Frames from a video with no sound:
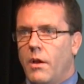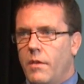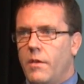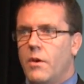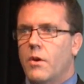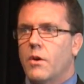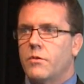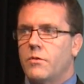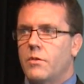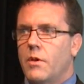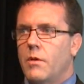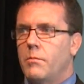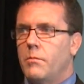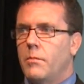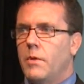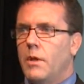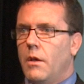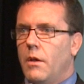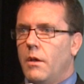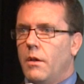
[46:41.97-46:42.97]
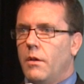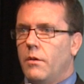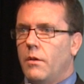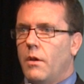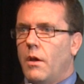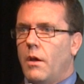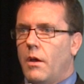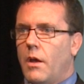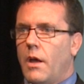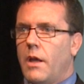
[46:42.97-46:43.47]
And there are some
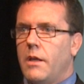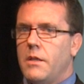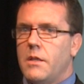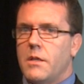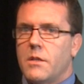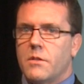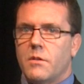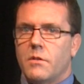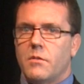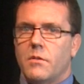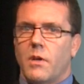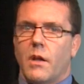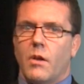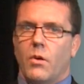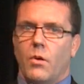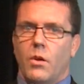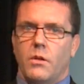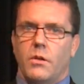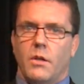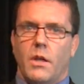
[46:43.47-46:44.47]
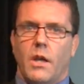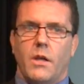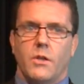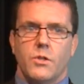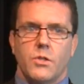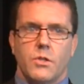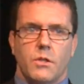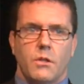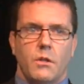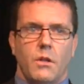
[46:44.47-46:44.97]
ideas that
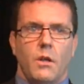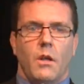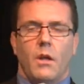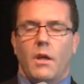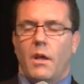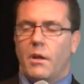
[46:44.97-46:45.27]
psychoeducation